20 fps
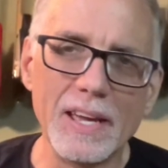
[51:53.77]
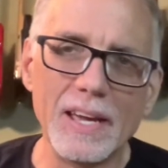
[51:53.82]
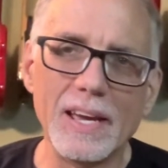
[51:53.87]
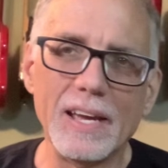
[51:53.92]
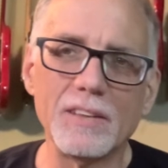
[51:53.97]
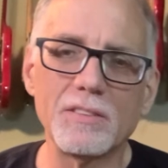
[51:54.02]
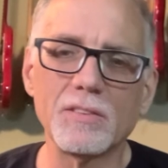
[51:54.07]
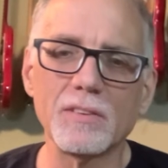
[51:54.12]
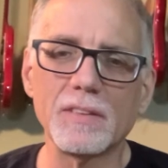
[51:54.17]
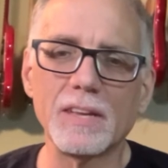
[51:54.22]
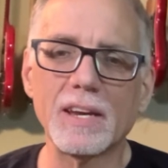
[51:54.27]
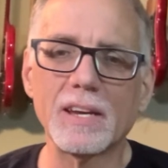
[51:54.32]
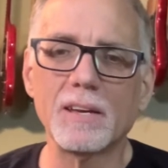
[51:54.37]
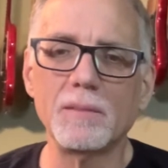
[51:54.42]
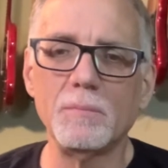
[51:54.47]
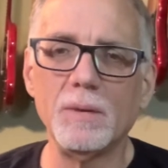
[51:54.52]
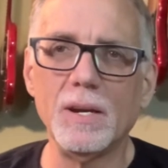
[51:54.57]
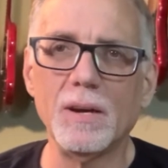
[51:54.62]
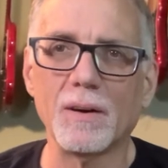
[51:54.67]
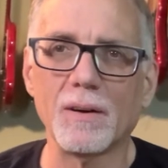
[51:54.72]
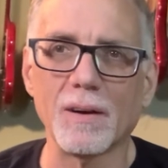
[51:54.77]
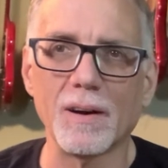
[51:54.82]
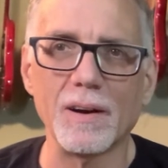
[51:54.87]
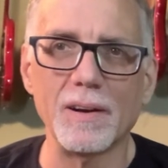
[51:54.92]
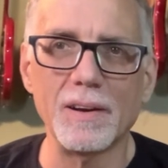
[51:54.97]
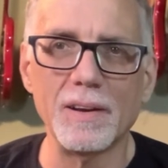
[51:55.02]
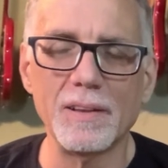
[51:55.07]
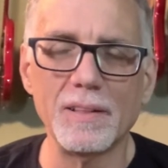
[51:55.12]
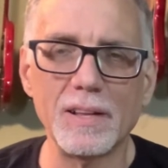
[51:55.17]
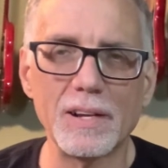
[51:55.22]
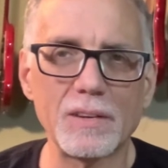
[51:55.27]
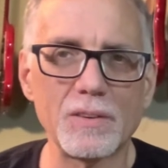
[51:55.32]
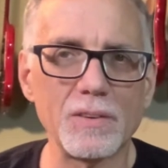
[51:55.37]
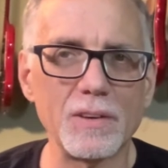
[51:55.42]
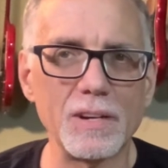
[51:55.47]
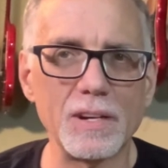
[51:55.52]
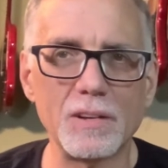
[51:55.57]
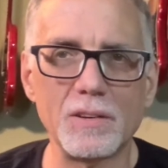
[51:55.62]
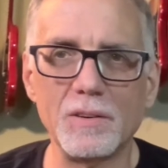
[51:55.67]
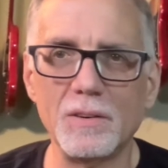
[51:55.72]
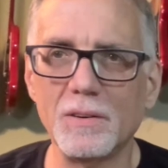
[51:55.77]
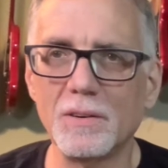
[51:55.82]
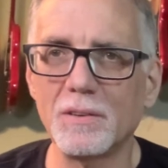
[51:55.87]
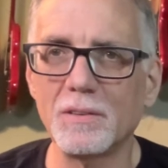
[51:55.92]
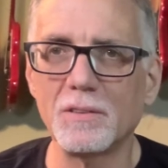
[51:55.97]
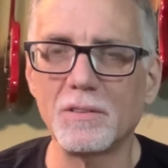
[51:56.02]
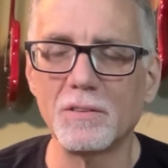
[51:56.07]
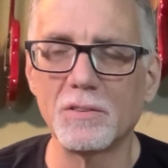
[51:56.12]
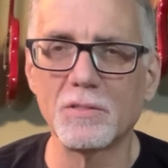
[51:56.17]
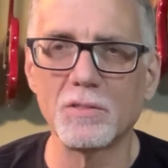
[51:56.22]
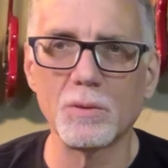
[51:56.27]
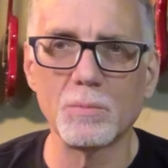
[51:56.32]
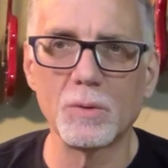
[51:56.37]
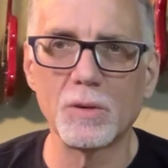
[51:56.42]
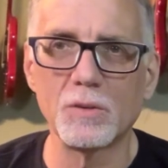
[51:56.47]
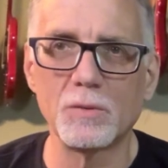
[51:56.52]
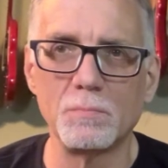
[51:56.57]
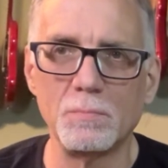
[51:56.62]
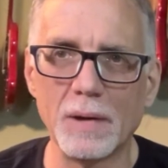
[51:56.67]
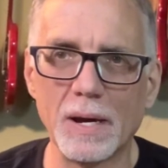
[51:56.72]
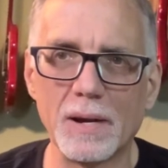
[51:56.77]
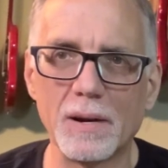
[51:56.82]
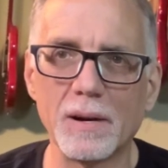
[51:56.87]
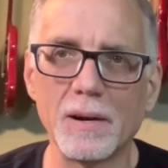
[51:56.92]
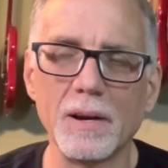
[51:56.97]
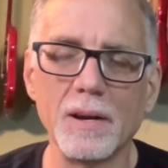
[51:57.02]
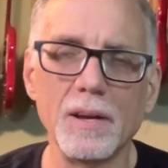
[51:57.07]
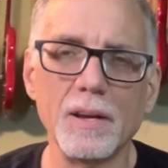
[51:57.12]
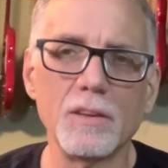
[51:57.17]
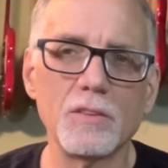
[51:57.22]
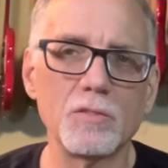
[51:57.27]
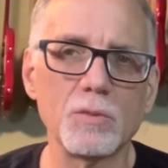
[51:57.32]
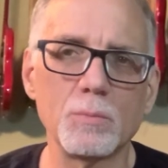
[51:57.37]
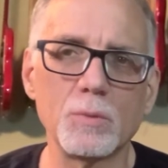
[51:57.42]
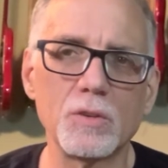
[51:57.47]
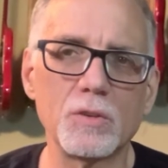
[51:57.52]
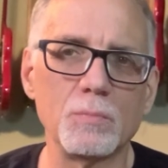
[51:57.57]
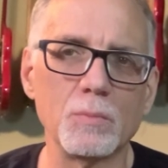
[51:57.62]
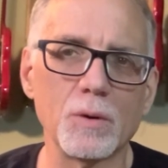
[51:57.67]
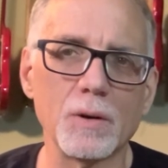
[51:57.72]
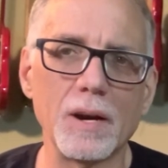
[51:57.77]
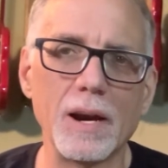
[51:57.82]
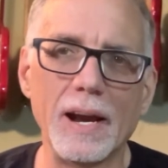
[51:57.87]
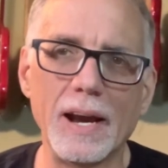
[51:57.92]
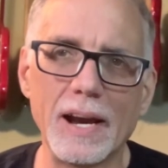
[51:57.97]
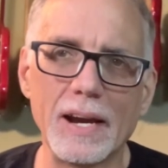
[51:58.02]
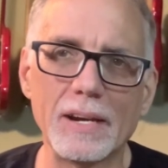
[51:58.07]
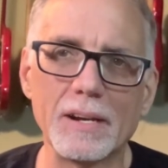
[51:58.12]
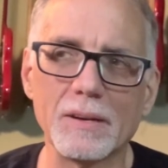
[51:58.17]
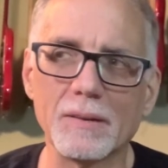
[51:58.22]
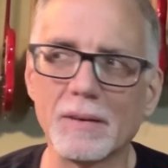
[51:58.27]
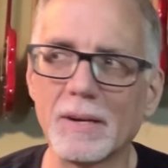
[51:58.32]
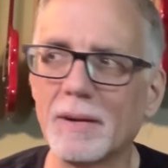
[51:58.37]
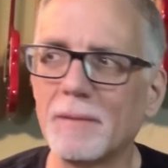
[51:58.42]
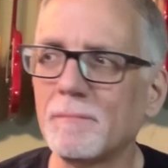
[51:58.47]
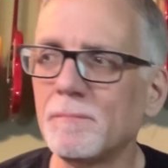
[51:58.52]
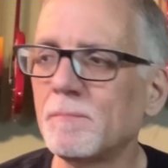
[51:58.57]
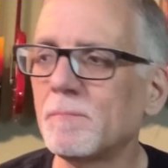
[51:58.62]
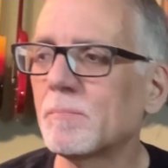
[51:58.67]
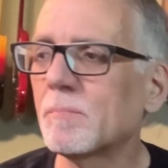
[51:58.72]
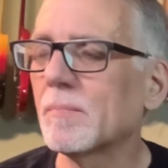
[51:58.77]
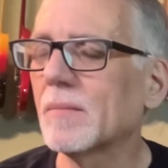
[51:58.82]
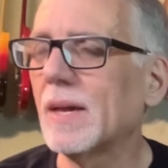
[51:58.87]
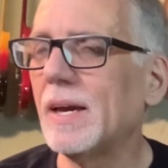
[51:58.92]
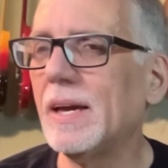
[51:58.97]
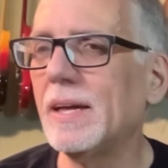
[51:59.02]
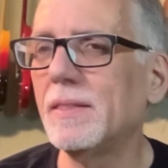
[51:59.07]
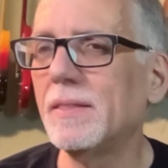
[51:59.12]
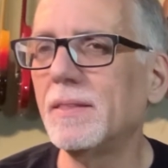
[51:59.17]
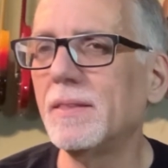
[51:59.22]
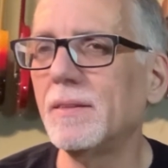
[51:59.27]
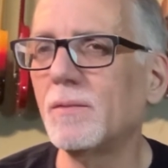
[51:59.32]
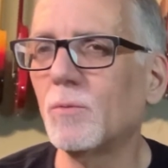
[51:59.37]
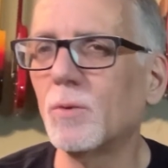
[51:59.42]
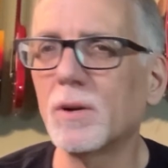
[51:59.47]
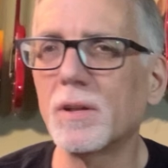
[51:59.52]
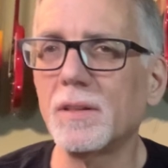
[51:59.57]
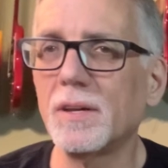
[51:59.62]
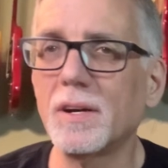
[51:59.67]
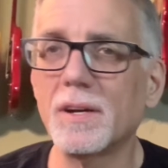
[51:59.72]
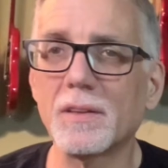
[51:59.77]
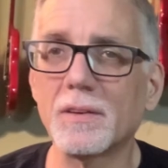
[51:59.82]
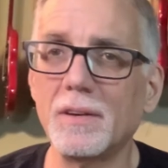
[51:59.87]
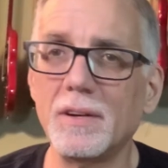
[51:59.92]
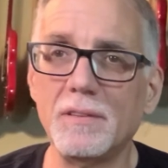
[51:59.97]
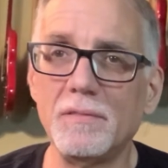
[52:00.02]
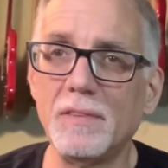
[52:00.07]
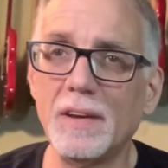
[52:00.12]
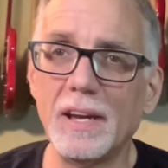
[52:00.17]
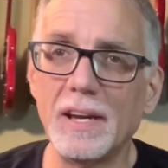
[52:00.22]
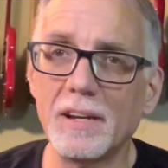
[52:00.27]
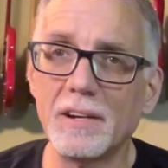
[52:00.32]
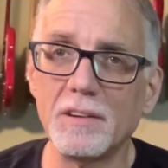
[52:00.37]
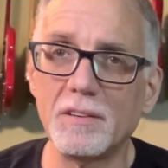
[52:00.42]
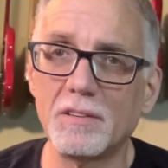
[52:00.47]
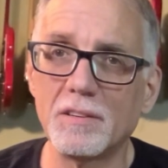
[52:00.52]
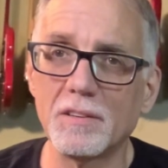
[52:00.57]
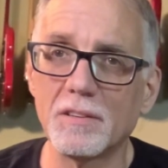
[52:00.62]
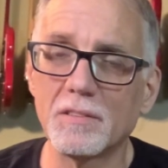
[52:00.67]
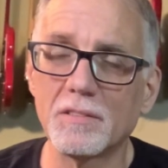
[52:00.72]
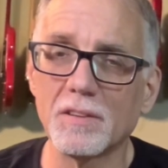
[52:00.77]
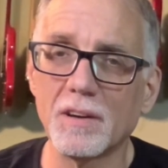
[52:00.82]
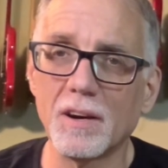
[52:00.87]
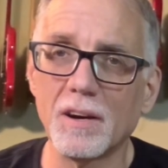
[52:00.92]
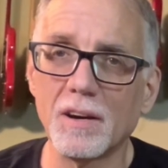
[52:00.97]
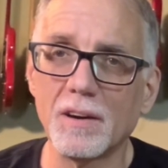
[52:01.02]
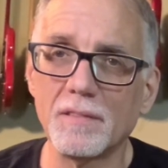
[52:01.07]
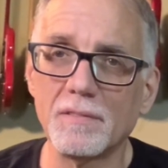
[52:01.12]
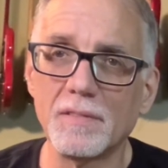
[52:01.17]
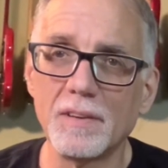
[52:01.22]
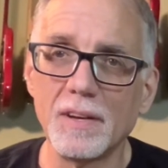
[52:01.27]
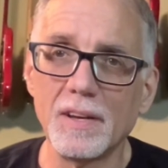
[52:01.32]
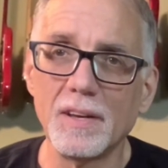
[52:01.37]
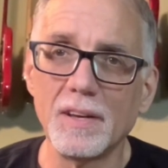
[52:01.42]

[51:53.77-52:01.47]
and so that can be hard. An electronic tuner is just so much better, so much more accurate. And one of the other advantages of